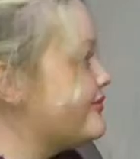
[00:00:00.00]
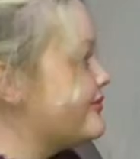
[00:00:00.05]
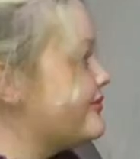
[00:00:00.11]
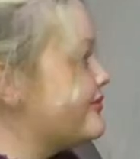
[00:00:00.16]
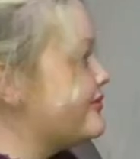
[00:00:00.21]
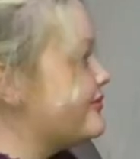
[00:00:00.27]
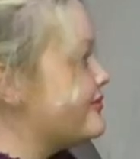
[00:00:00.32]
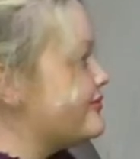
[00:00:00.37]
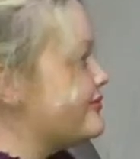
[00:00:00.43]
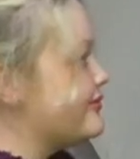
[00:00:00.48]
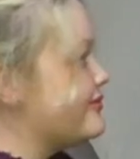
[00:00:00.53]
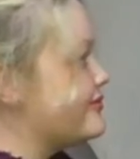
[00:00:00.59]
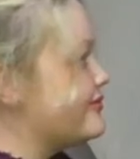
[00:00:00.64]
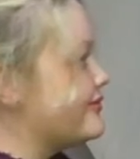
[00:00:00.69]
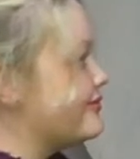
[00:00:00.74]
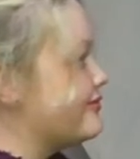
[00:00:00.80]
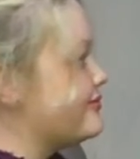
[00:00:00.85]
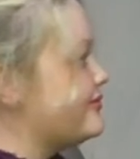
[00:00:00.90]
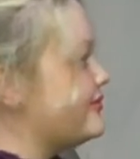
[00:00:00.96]

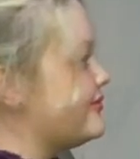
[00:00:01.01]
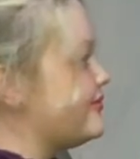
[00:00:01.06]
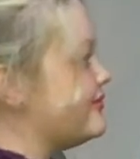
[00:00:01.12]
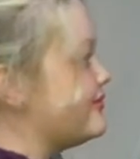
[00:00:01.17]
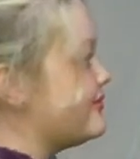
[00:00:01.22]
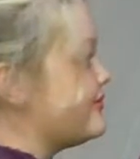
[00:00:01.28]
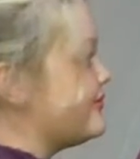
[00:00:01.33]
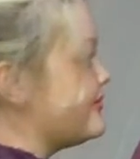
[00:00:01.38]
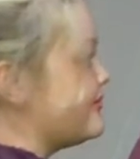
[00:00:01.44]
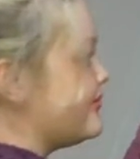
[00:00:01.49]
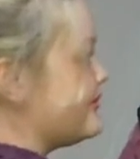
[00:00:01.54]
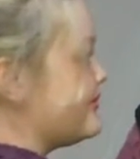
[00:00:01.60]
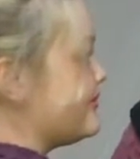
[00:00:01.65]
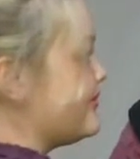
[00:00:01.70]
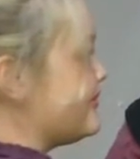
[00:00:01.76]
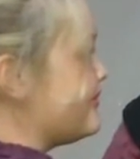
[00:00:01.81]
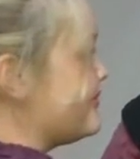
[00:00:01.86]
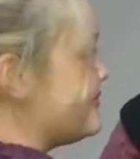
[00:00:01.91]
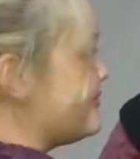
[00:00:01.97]

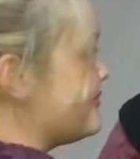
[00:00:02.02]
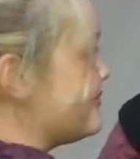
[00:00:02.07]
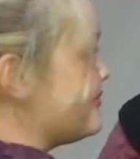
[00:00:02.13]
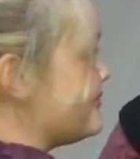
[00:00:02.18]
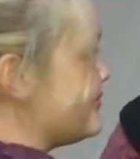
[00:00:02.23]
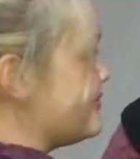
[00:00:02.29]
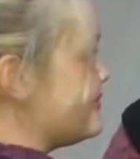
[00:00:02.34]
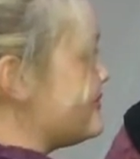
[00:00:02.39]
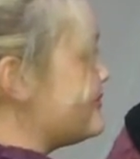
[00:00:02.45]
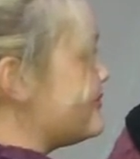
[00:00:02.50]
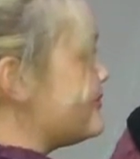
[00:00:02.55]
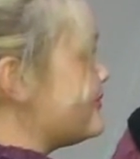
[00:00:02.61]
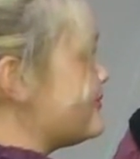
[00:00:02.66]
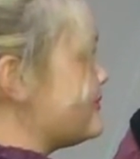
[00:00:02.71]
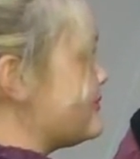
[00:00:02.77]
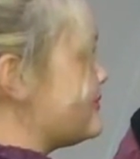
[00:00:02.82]
This person isn't speaking.